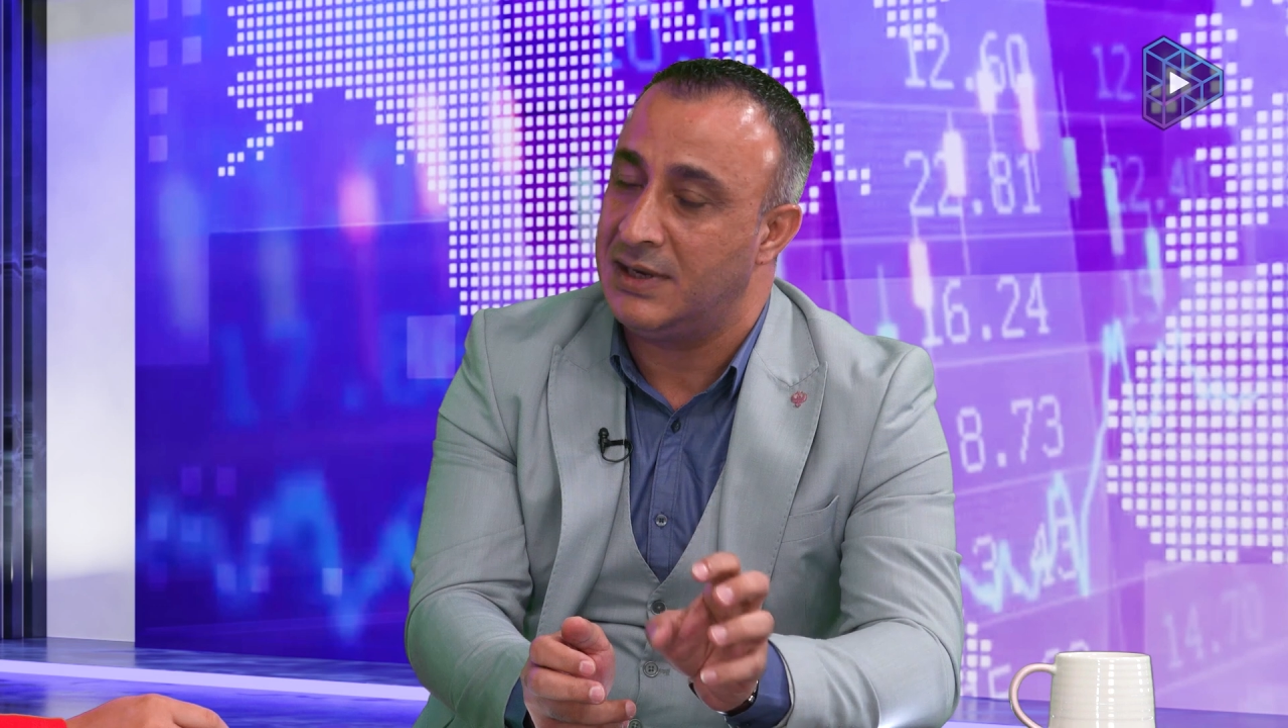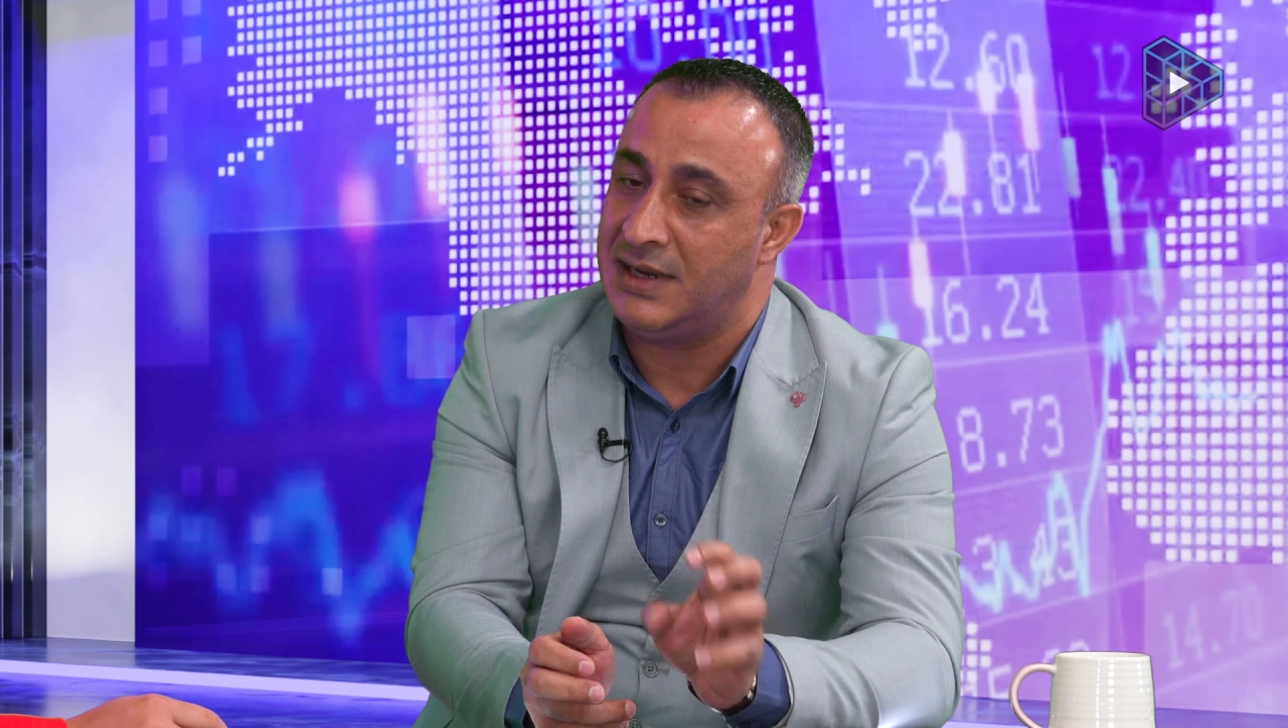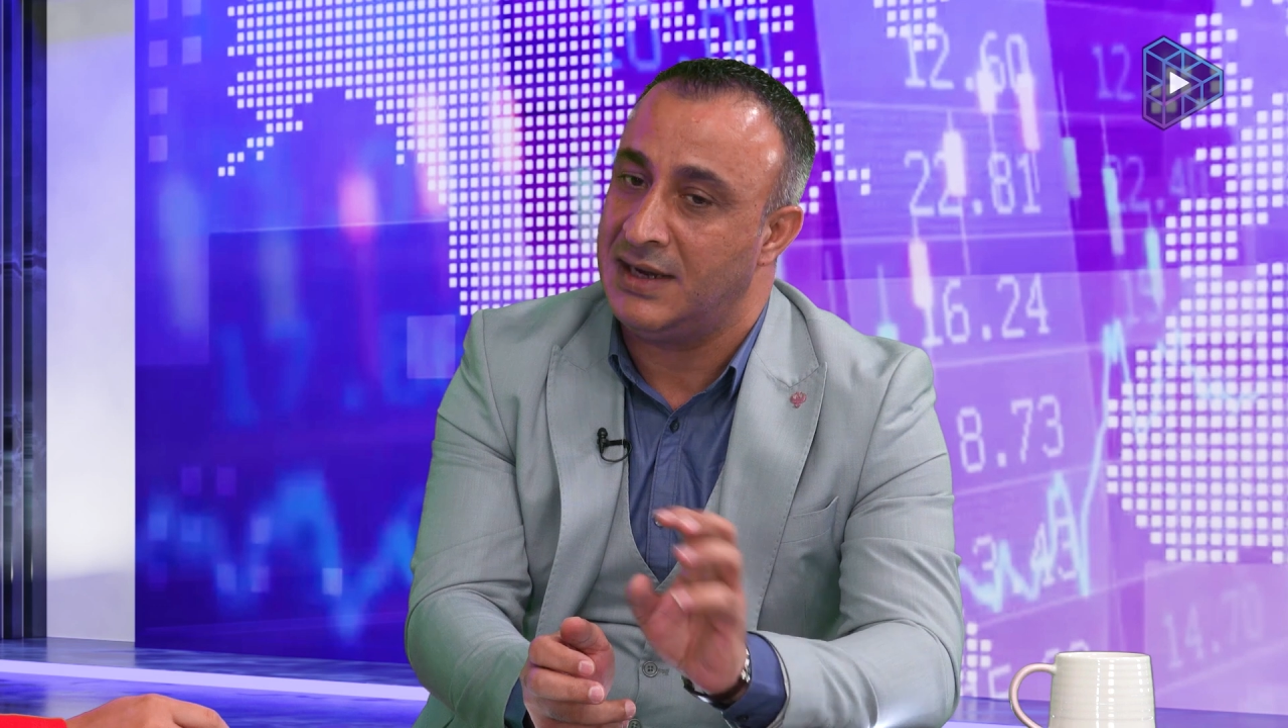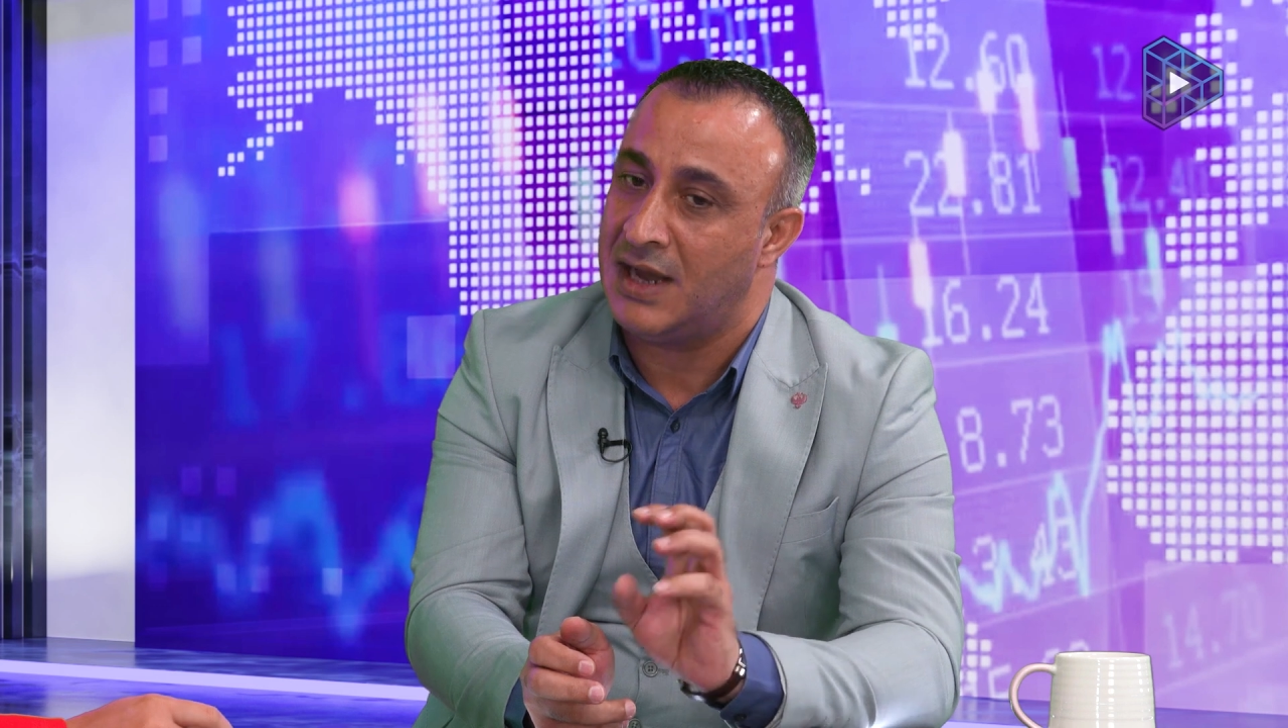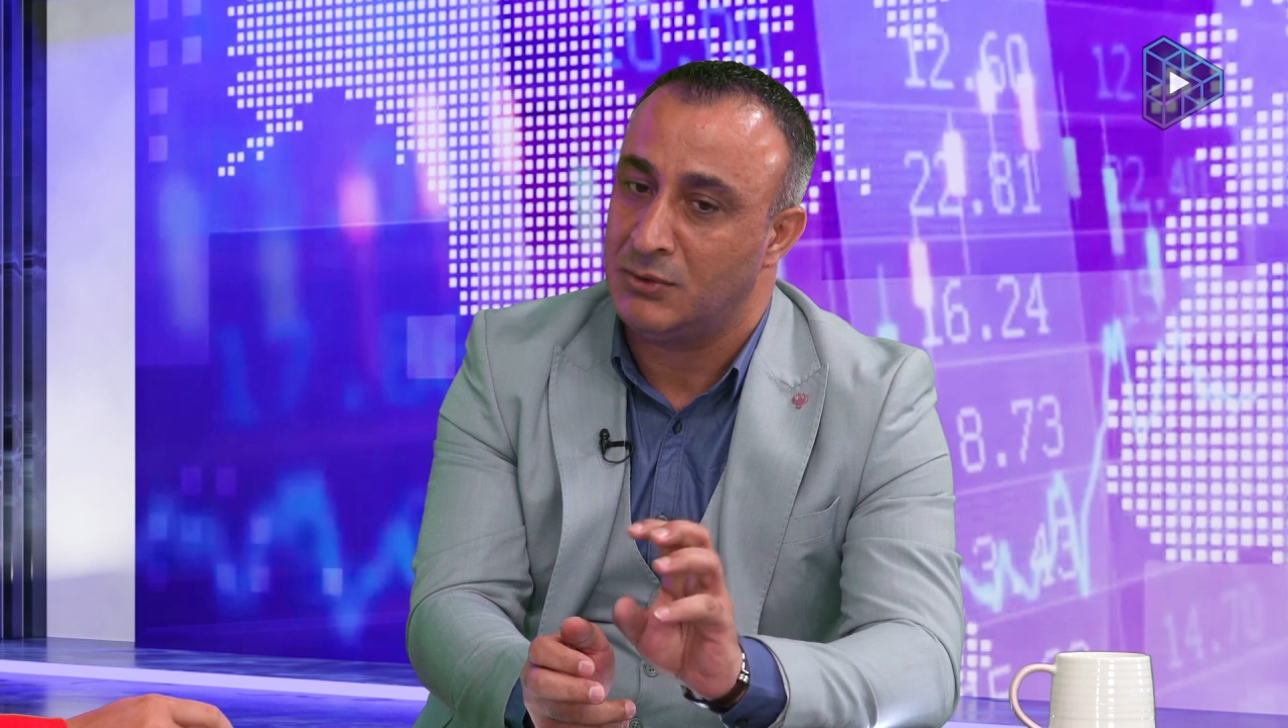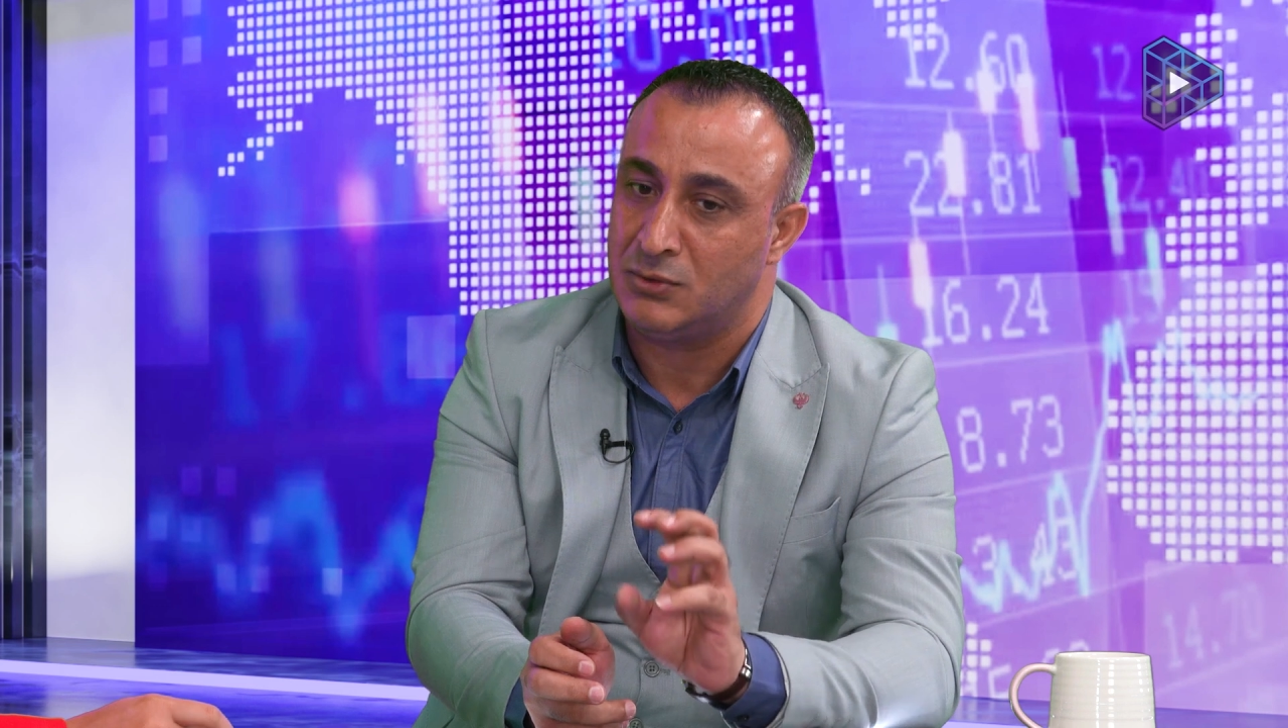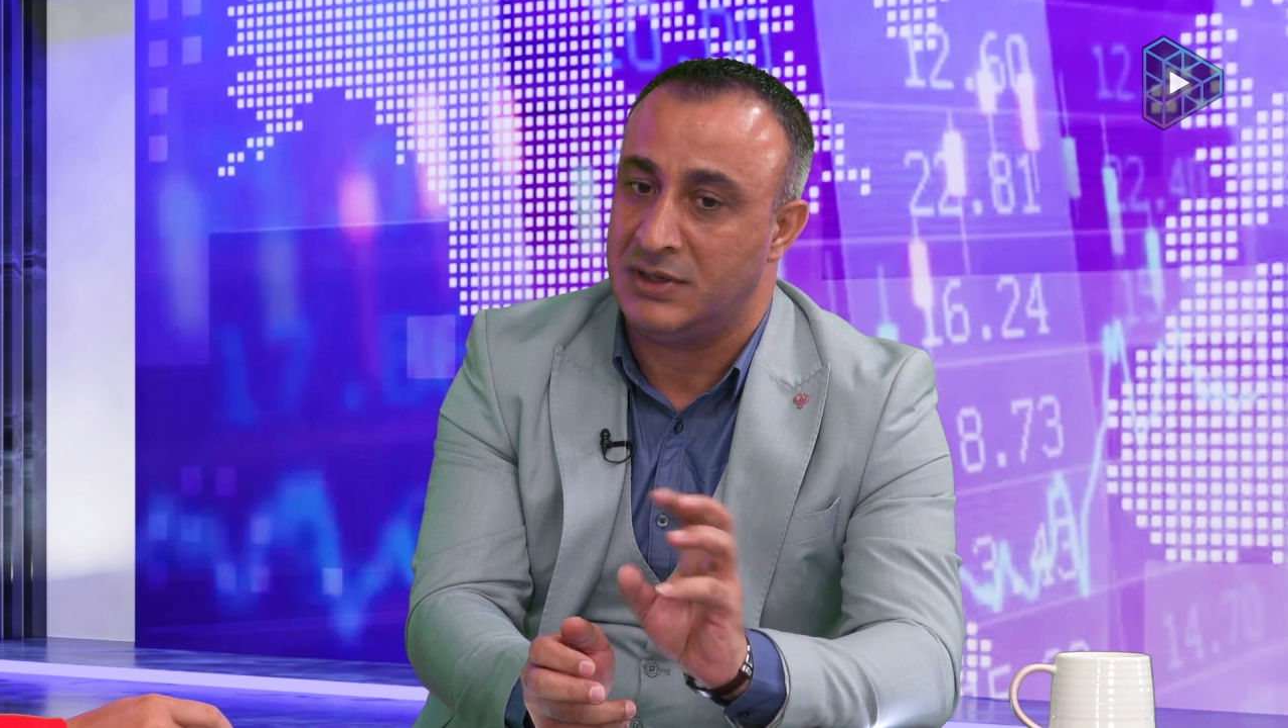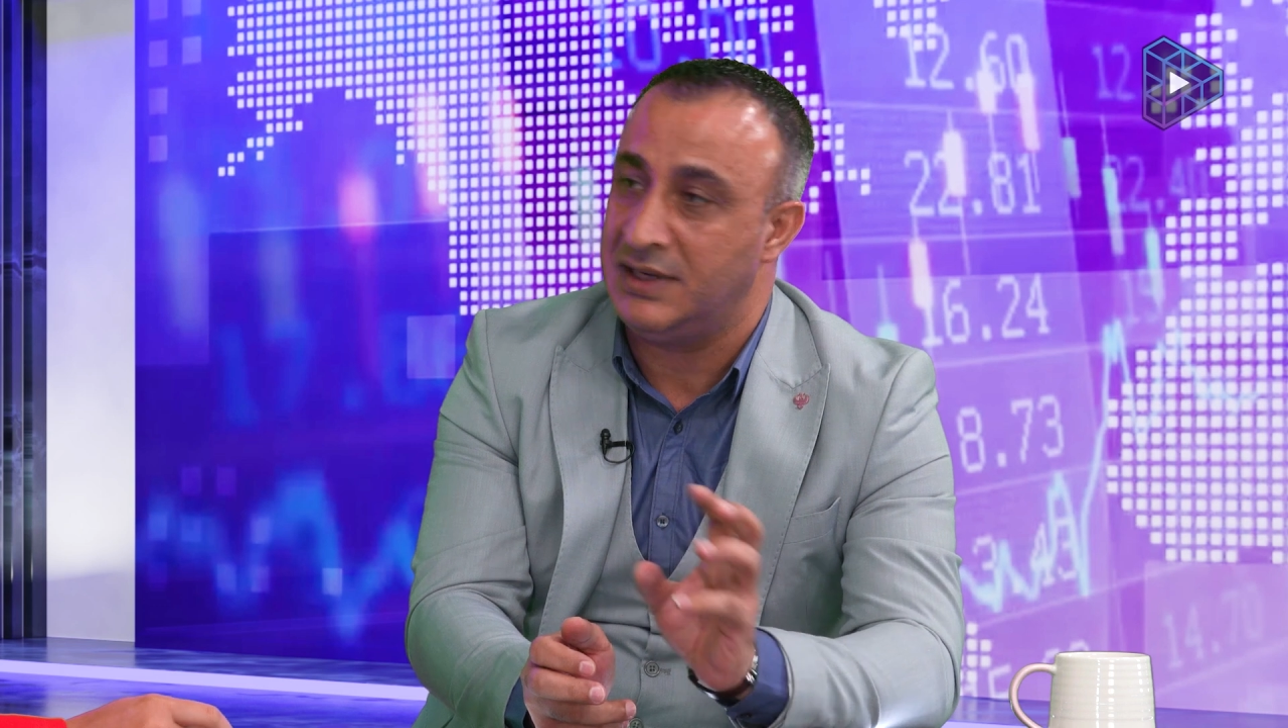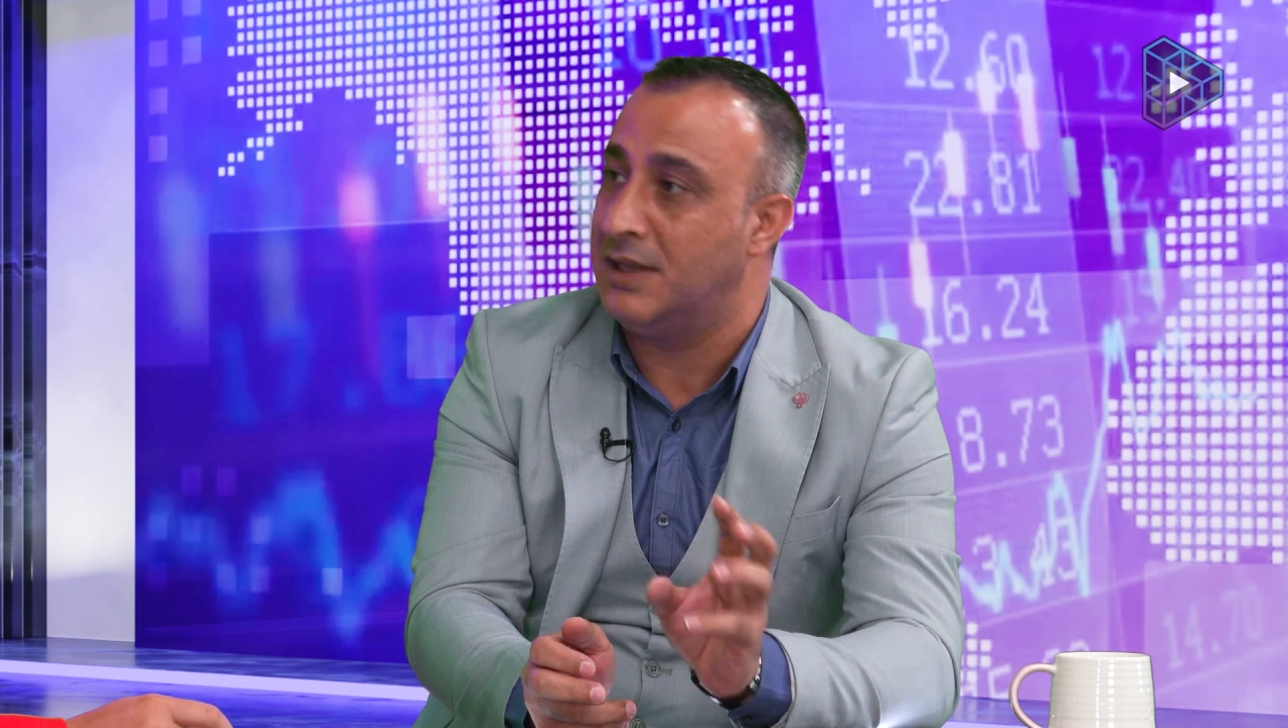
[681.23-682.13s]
and how to read